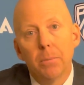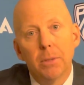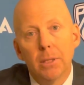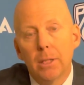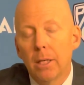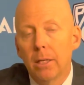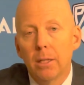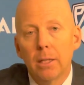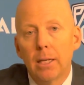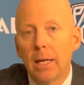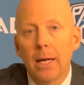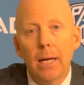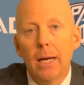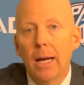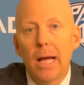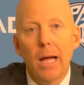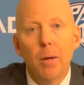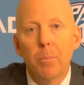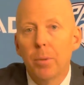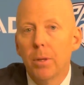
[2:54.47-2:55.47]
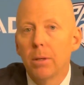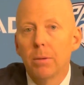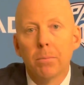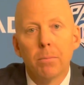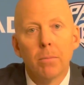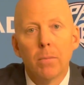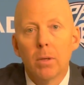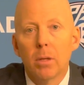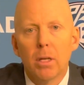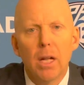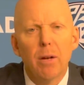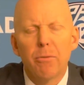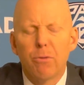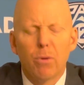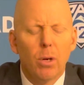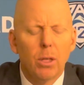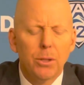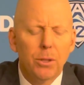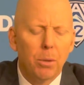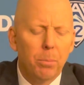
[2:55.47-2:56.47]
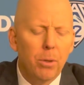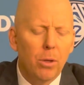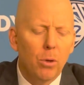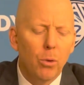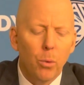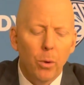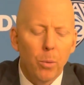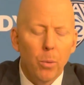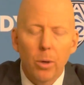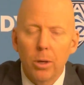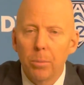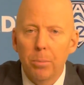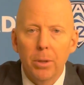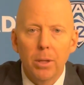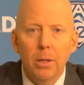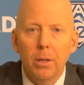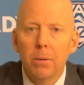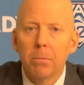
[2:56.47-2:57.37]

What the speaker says: it can't happen. Not for us to be who we want to be.